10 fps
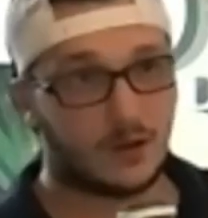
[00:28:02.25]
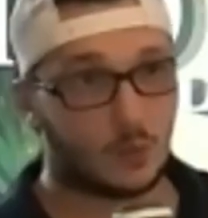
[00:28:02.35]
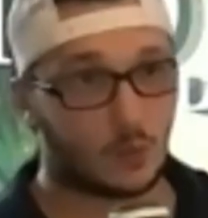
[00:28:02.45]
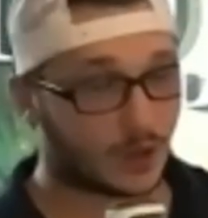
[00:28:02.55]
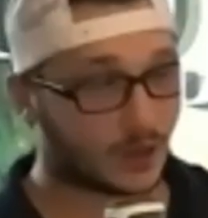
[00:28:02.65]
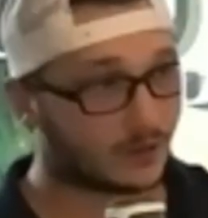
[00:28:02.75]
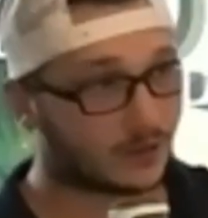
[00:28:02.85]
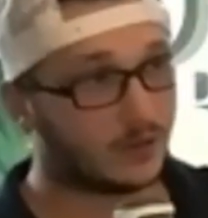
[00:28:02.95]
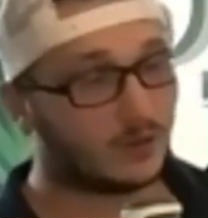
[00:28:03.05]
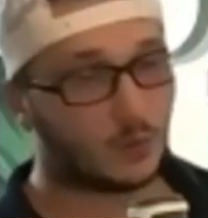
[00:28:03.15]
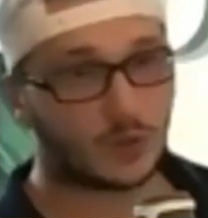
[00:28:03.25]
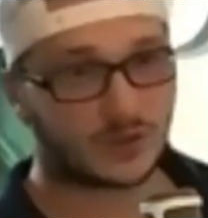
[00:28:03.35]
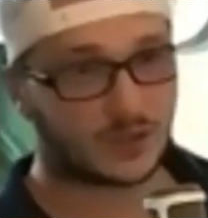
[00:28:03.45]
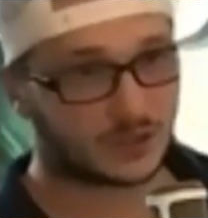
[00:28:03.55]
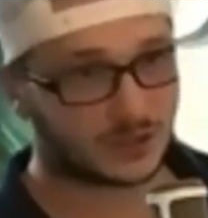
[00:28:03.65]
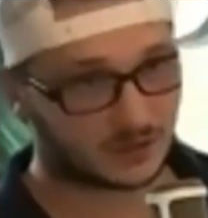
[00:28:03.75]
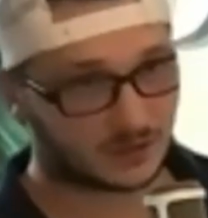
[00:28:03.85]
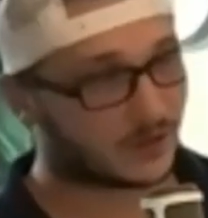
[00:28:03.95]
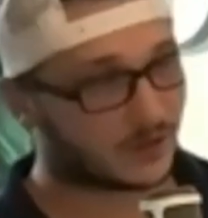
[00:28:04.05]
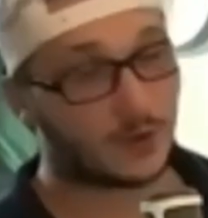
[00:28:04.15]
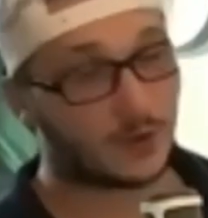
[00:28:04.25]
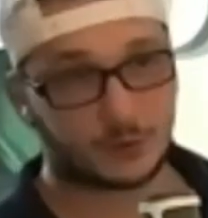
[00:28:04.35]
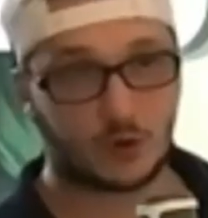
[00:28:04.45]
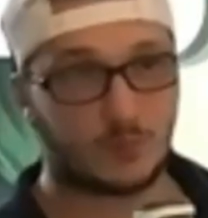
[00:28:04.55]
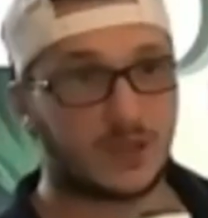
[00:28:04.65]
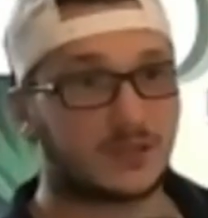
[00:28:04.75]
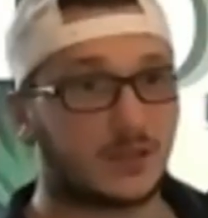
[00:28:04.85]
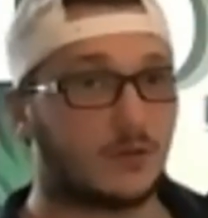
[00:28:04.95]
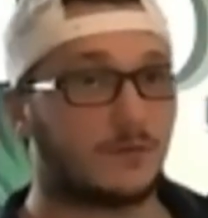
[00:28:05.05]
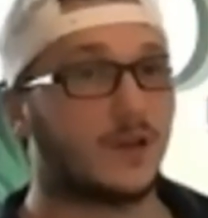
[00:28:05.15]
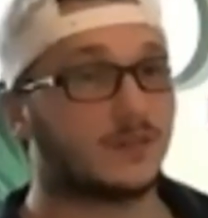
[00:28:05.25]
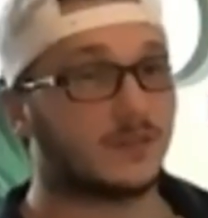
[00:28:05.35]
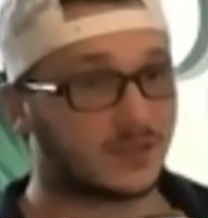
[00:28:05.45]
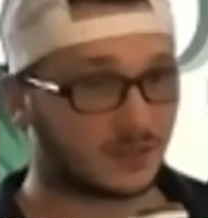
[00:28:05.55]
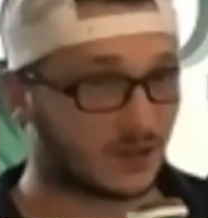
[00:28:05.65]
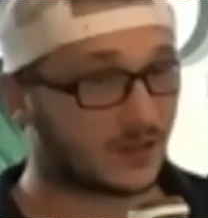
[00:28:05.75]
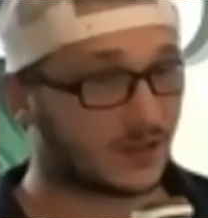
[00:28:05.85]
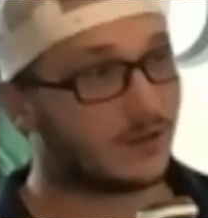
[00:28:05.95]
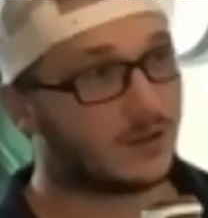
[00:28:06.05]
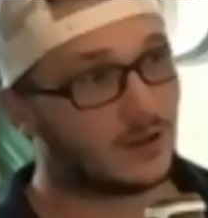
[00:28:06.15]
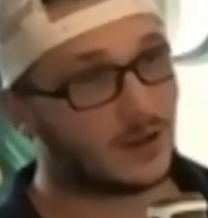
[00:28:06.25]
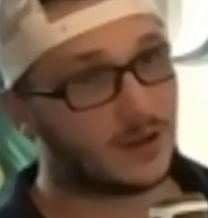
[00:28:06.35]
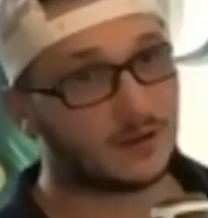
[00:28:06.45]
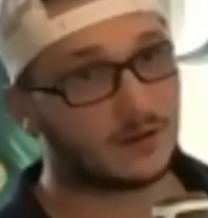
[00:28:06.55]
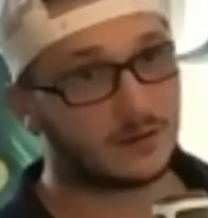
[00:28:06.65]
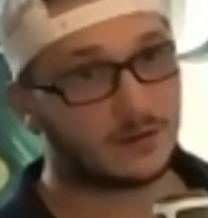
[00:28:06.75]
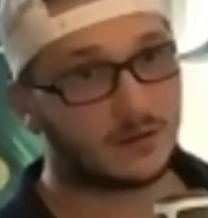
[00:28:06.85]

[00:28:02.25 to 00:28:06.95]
What I did was I just studied. I withdrew in myself and studied and